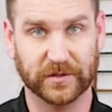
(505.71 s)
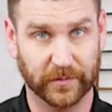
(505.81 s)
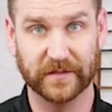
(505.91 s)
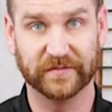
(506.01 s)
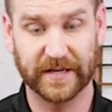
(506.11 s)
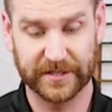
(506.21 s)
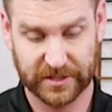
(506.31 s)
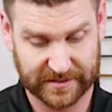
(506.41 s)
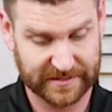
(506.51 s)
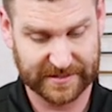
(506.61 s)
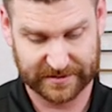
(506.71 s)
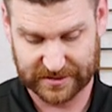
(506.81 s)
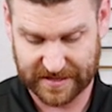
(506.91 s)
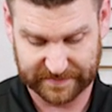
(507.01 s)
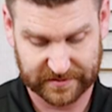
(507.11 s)
So when you're fletching and that
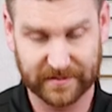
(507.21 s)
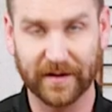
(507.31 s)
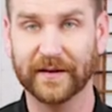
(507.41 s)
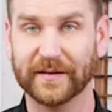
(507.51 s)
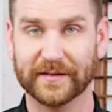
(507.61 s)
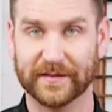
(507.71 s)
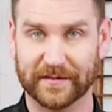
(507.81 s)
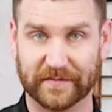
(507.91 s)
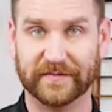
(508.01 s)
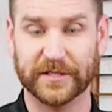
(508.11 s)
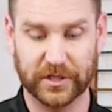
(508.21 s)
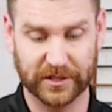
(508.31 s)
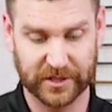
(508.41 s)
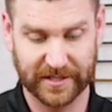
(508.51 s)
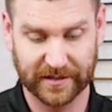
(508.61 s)
shaft's uh, in the, the
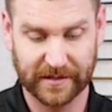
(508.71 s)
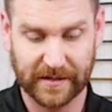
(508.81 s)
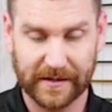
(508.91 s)
fletching jig,